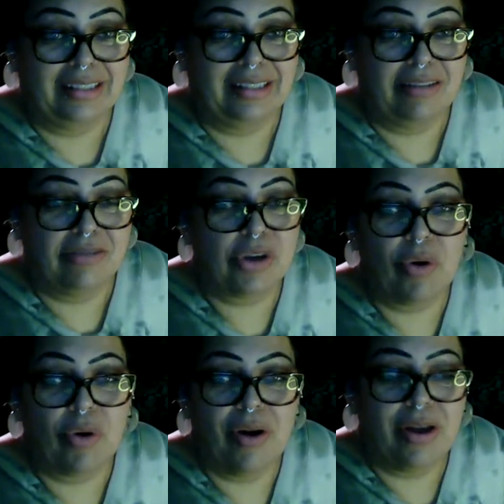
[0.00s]

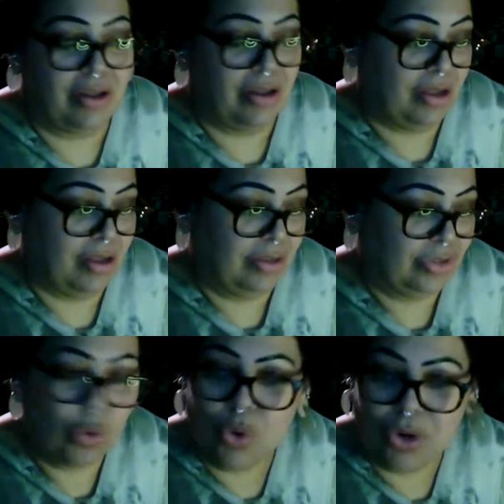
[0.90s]
So,
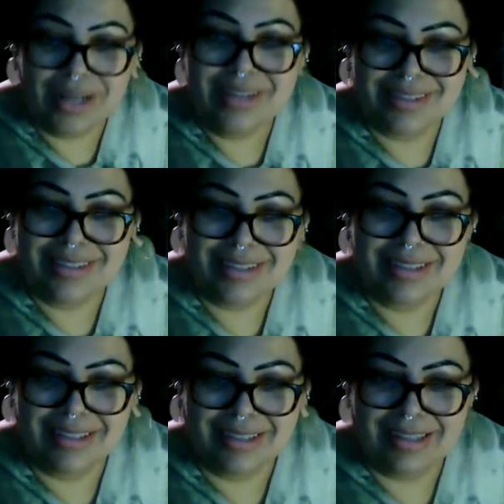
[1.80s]
Taurus,
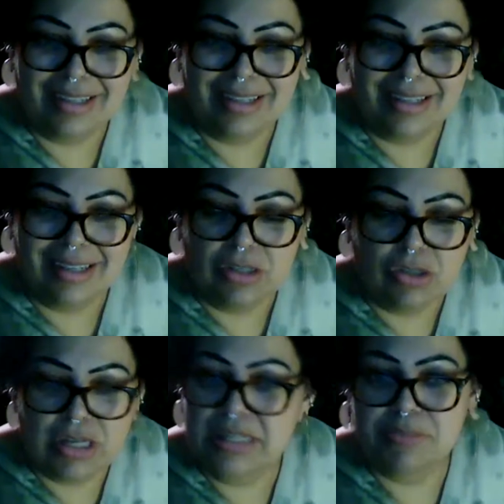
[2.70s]
you
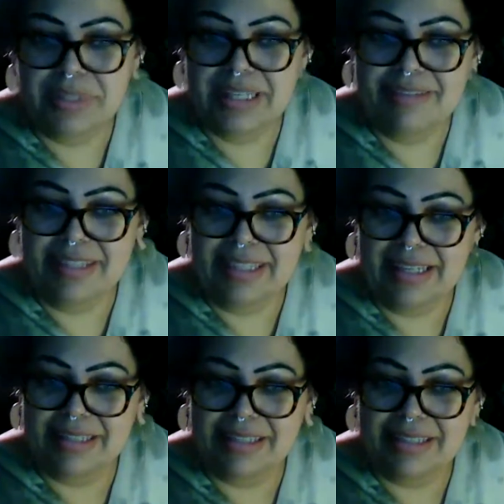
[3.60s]
need to believe in
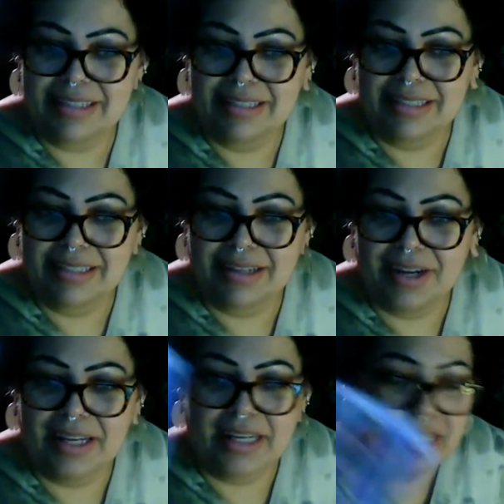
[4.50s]
this. All
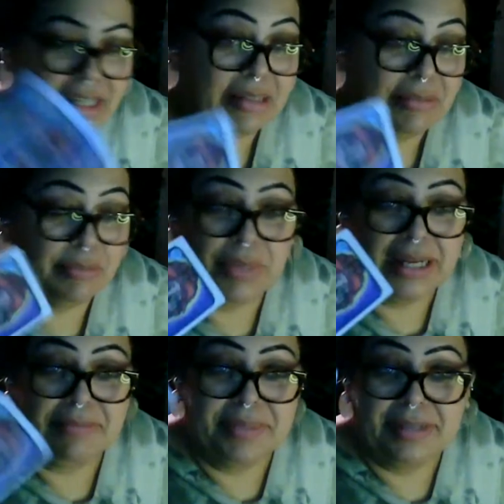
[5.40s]
right.
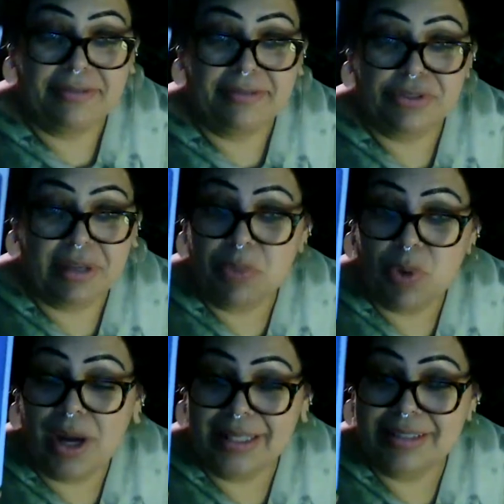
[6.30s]
Might be for
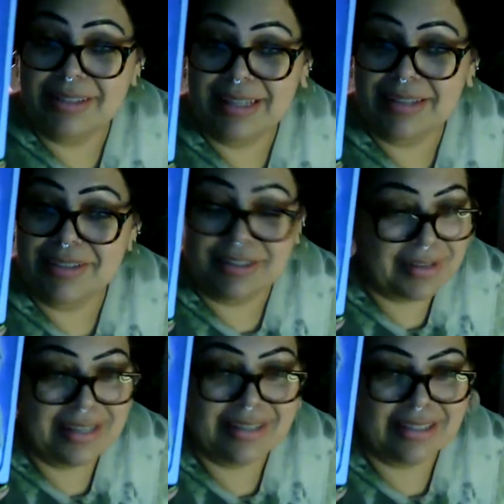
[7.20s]
someone, stands to
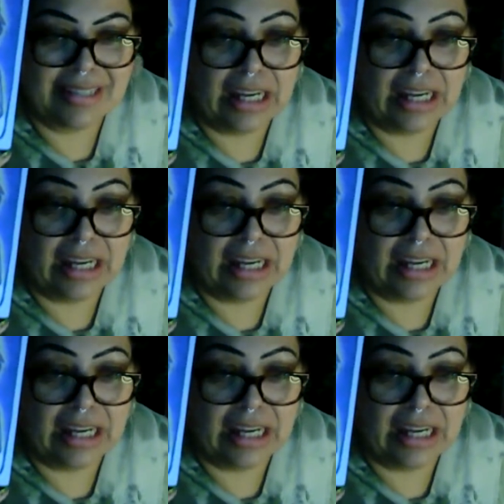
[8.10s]
reason that